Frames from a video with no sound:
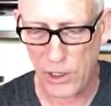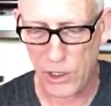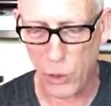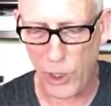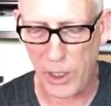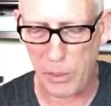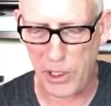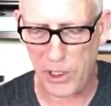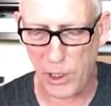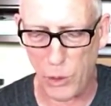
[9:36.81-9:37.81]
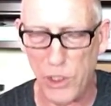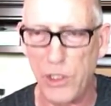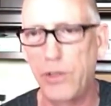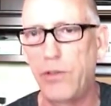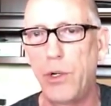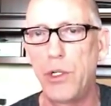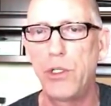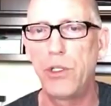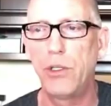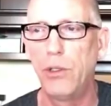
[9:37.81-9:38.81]
So Wikipedia was the
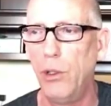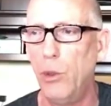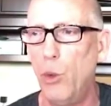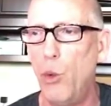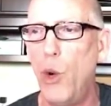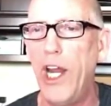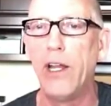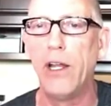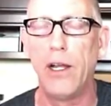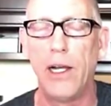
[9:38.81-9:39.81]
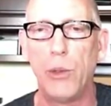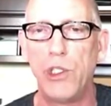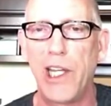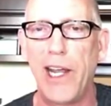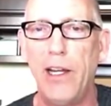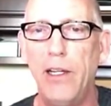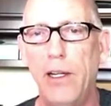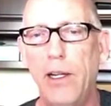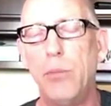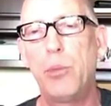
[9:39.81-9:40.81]
first win, I would say,
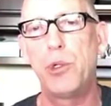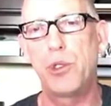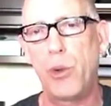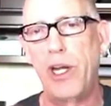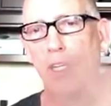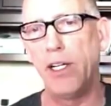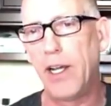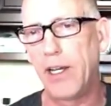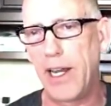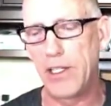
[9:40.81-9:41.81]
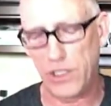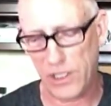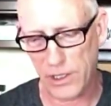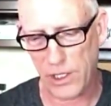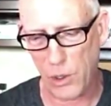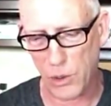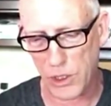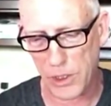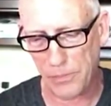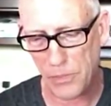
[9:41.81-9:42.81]
in persuading against this
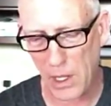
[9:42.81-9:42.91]
hoax.